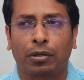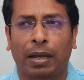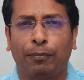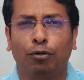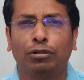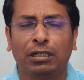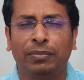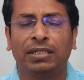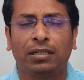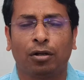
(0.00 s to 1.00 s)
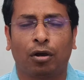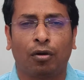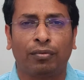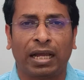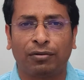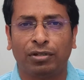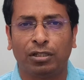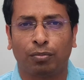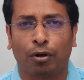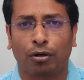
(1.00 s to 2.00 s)
approximation of
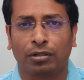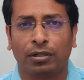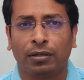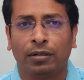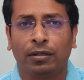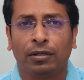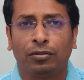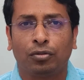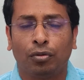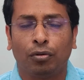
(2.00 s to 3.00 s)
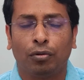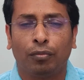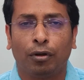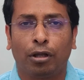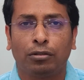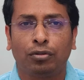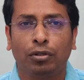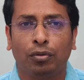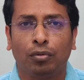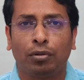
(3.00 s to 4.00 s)
Nyquist plot. So we will also
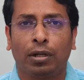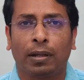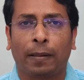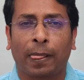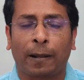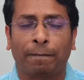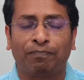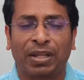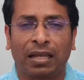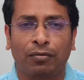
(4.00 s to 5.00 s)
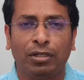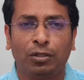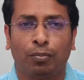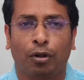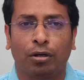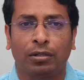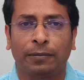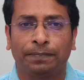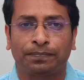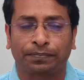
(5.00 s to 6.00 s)
include Nyquist plot
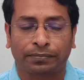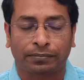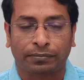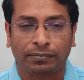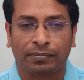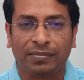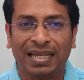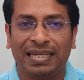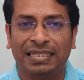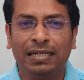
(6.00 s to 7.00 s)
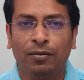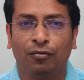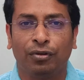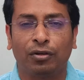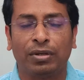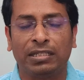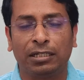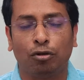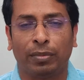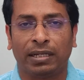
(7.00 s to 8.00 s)
is a
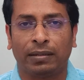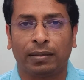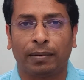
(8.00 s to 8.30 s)
frequency domain